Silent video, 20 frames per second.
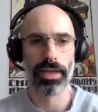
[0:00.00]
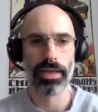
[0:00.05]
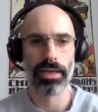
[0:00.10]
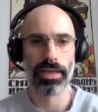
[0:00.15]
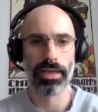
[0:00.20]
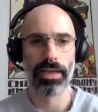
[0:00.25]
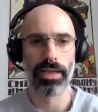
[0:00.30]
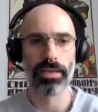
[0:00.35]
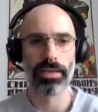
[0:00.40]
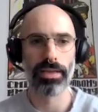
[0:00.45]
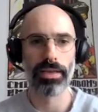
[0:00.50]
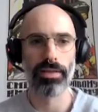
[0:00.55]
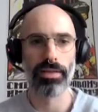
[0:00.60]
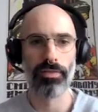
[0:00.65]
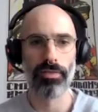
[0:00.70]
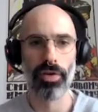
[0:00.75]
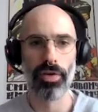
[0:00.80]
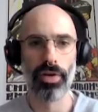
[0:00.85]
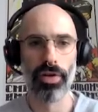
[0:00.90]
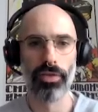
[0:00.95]
like it
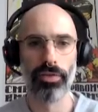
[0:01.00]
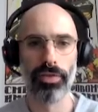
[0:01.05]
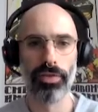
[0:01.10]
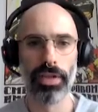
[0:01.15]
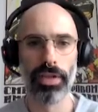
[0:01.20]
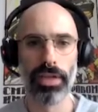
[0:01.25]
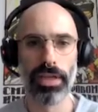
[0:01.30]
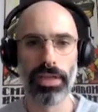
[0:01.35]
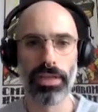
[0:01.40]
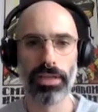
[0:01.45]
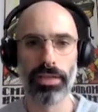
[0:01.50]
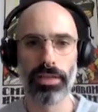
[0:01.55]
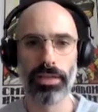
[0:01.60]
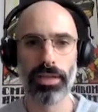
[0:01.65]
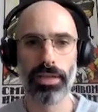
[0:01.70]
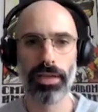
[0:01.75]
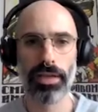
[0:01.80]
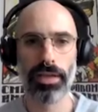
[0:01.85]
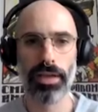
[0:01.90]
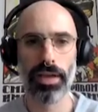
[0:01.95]
involved these
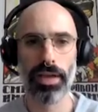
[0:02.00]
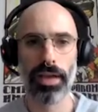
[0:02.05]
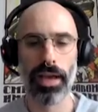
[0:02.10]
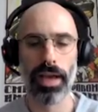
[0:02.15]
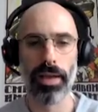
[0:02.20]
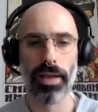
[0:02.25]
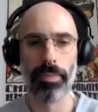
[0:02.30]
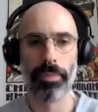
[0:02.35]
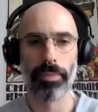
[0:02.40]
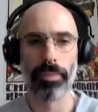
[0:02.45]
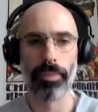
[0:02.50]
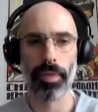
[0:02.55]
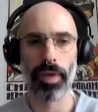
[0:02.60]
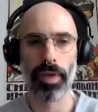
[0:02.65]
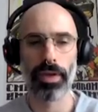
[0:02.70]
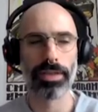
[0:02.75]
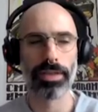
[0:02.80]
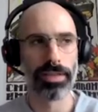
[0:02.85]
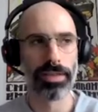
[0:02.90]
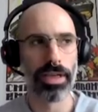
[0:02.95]

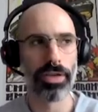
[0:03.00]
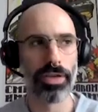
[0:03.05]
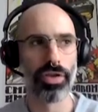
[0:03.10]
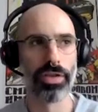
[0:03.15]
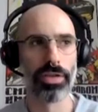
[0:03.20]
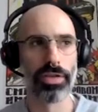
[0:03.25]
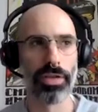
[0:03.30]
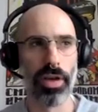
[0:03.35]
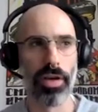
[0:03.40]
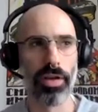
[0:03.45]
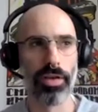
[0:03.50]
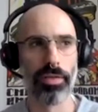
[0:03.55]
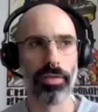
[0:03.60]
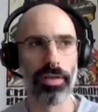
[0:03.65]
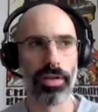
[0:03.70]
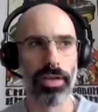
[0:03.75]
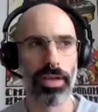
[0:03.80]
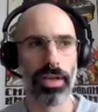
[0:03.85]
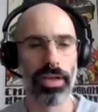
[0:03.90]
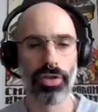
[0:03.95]
concessions
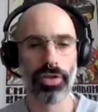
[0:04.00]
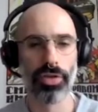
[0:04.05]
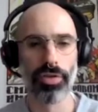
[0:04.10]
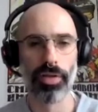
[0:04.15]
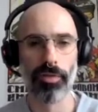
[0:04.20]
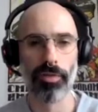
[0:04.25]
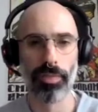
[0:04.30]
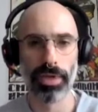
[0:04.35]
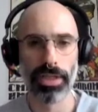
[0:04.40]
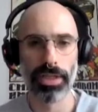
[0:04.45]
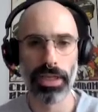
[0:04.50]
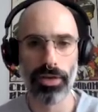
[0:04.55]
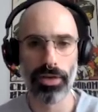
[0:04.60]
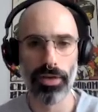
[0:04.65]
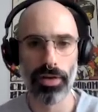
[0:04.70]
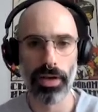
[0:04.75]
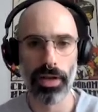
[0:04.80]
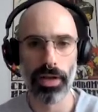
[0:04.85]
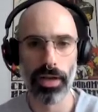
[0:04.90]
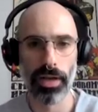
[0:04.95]
on issues of
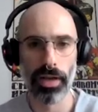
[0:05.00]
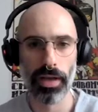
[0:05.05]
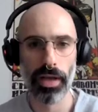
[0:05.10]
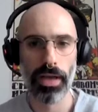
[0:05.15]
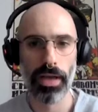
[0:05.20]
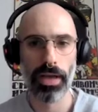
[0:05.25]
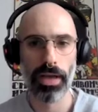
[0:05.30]
particular